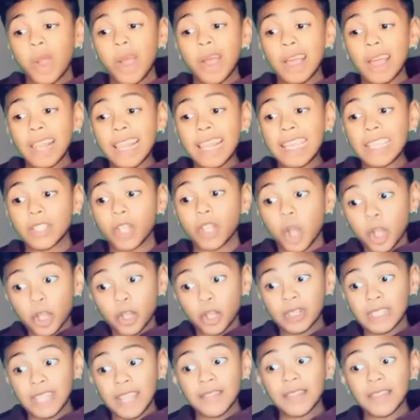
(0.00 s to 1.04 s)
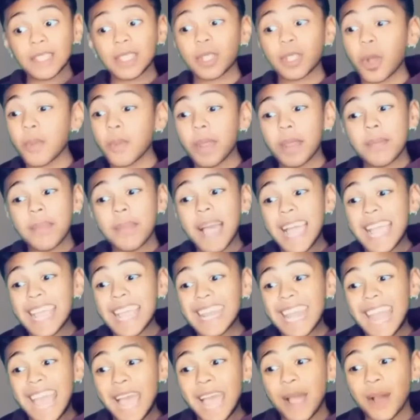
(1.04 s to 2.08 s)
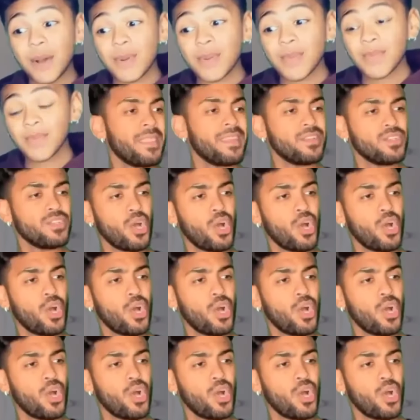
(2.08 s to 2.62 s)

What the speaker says: Well, at least all your stuff is gonna be mine now.